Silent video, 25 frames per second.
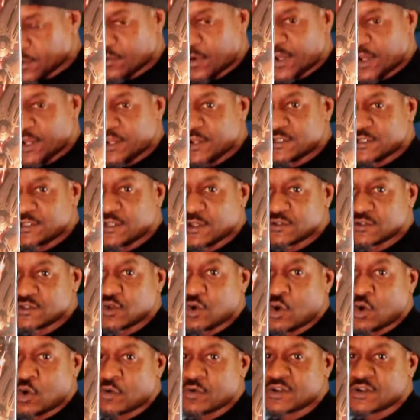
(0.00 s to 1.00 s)
right here tells the
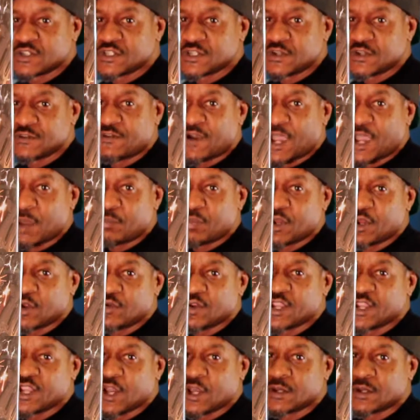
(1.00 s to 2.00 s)
origin of
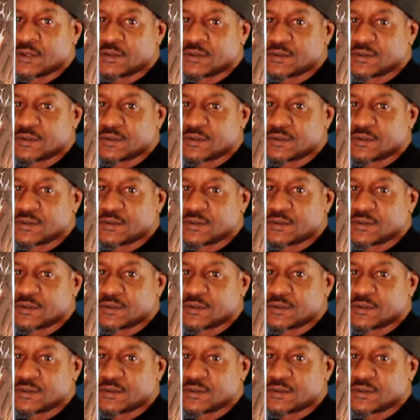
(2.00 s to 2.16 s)
Hyperion